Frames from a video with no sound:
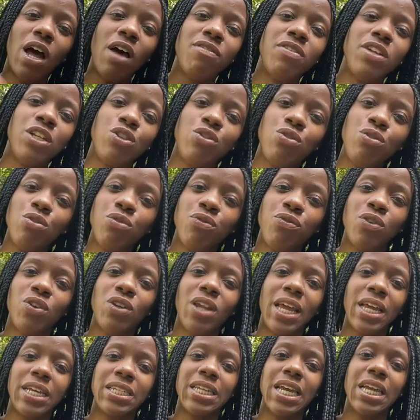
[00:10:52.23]
it do you feel
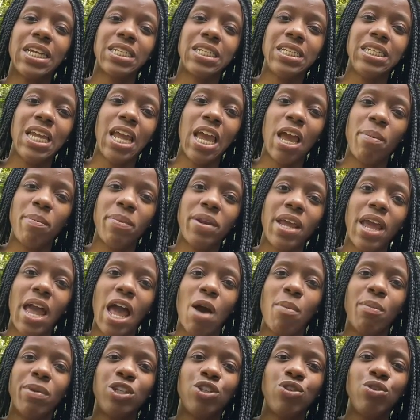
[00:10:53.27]
like it's actually happening? How
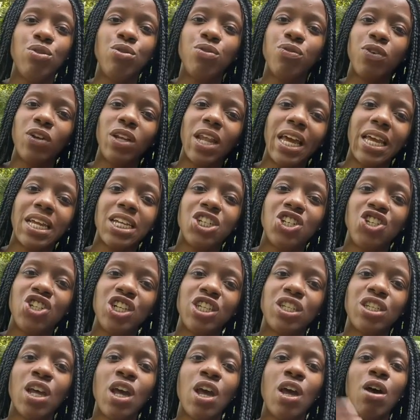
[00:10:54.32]
much do you feel like it's
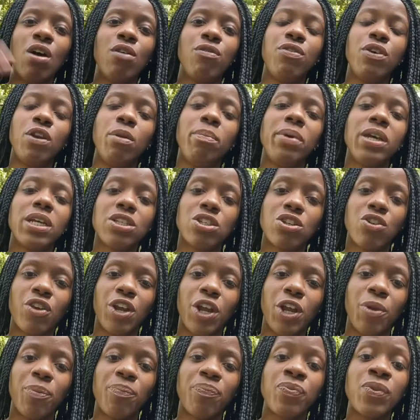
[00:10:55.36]
just for the big
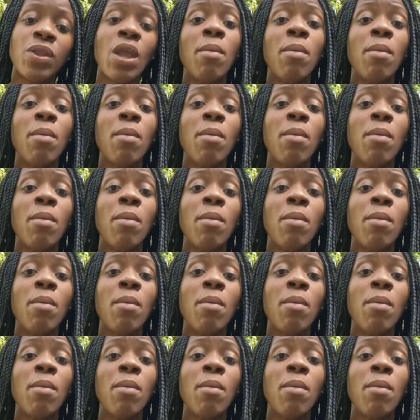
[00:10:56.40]
screen?